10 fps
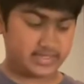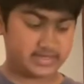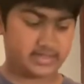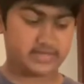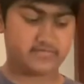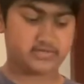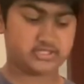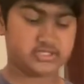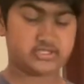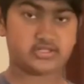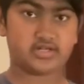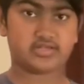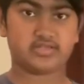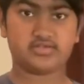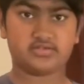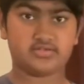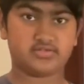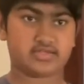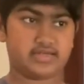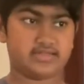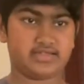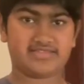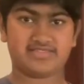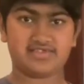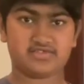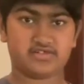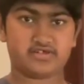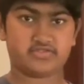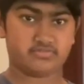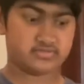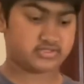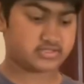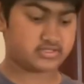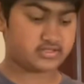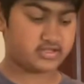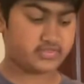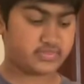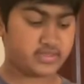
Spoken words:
And I have a cheesecloth, and you can use any like thin cloth or muslin cloth.